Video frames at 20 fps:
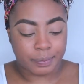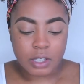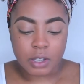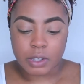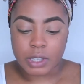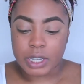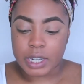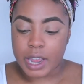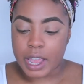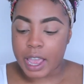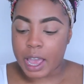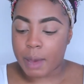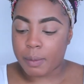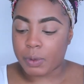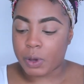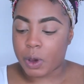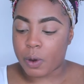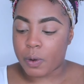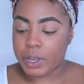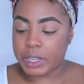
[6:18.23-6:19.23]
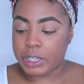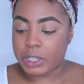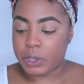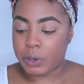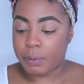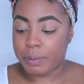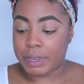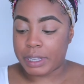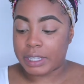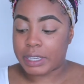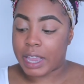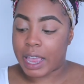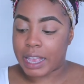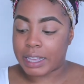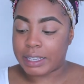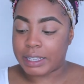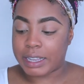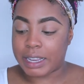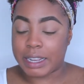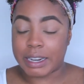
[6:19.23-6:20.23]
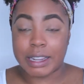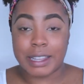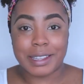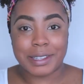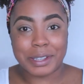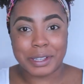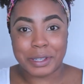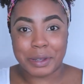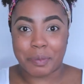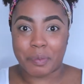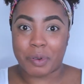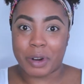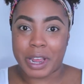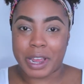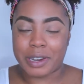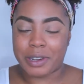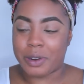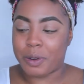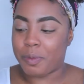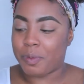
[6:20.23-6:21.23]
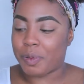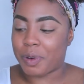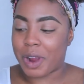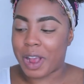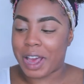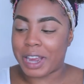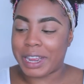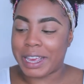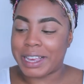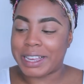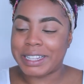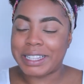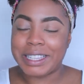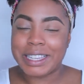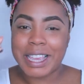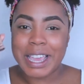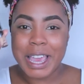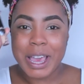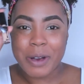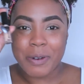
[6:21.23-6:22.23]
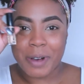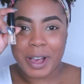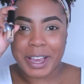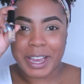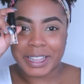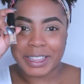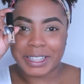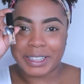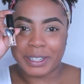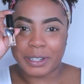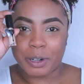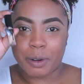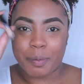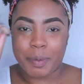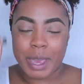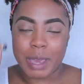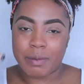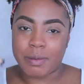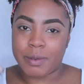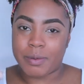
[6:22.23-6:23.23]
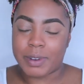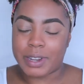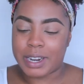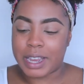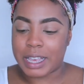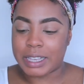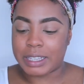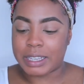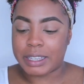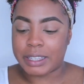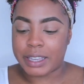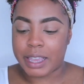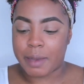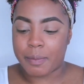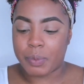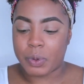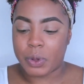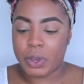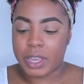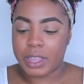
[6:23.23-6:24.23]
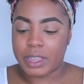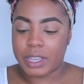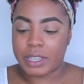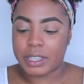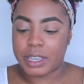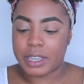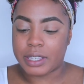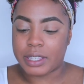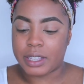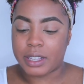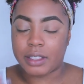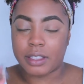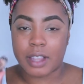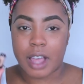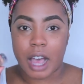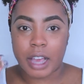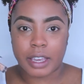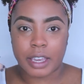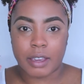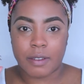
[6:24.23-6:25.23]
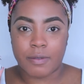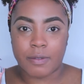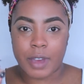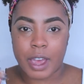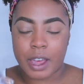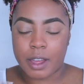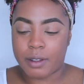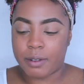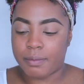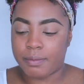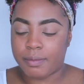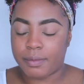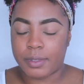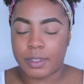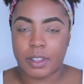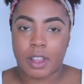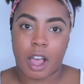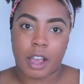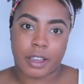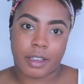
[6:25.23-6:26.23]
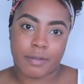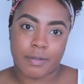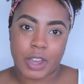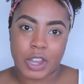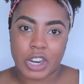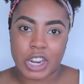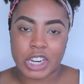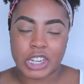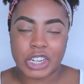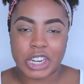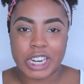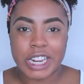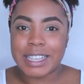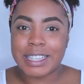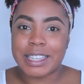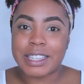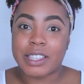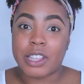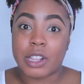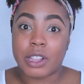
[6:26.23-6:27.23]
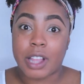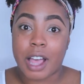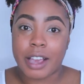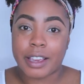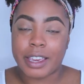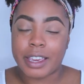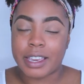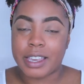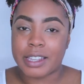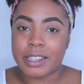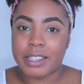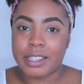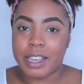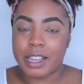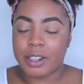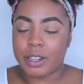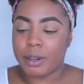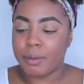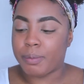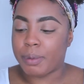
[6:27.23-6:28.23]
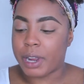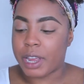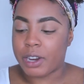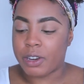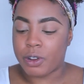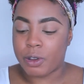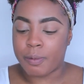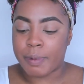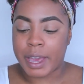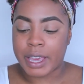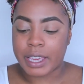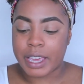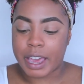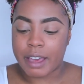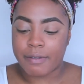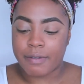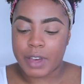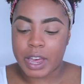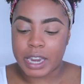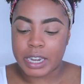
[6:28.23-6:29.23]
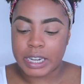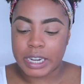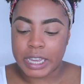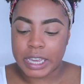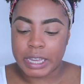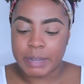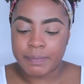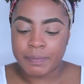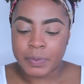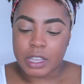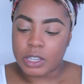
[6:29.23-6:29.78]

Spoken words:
So today I'm going to be testing, this is a brand new product. Well, I got the little baby one as a sample, and this is the Lock-It foundation. This is the Lock-It concealer, brand new by Kat Von D.